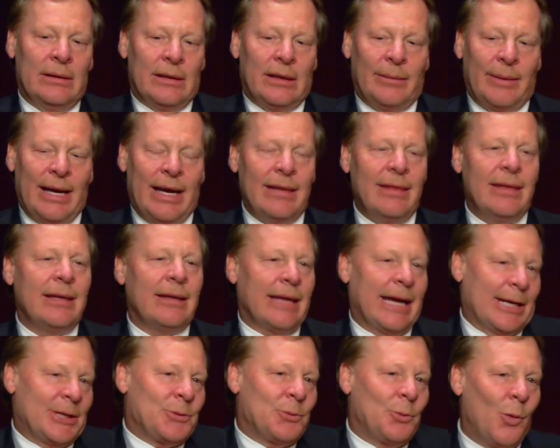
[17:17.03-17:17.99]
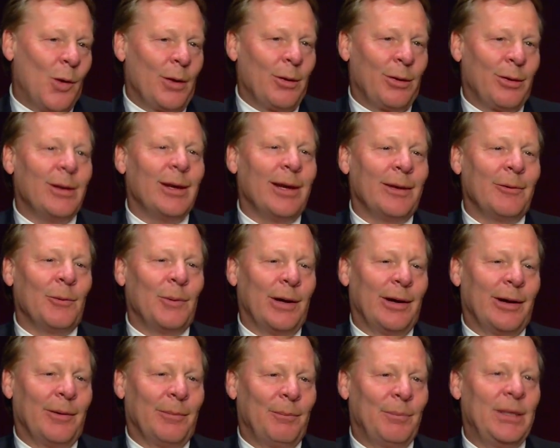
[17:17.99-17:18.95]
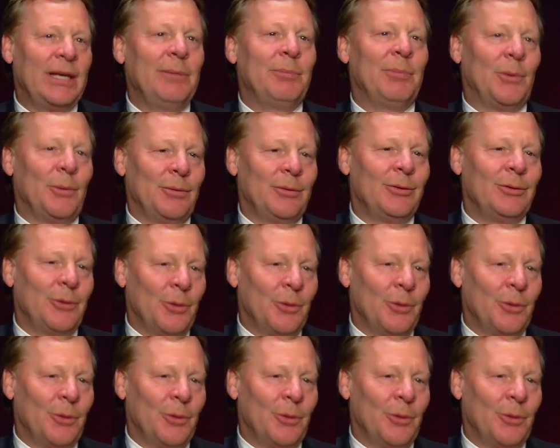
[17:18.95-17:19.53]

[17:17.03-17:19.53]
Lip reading: I think that's one thing where people